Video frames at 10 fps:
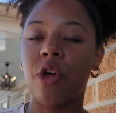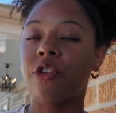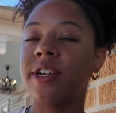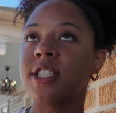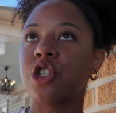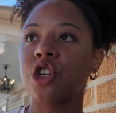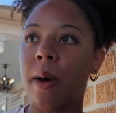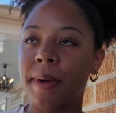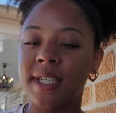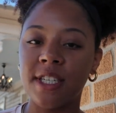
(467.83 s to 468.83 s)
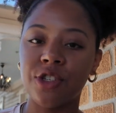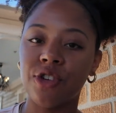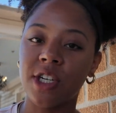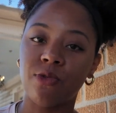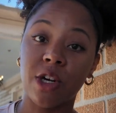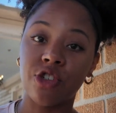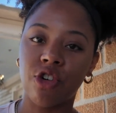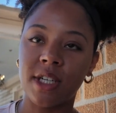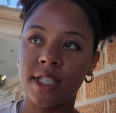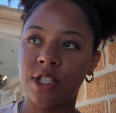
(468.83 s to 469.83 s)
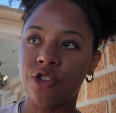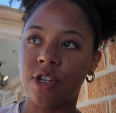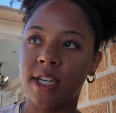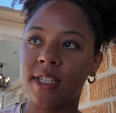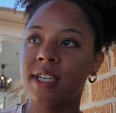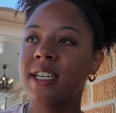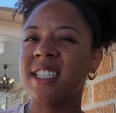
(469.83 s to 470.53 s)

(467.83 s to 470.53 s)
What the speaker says: whether it's a shopping district, restaurant district,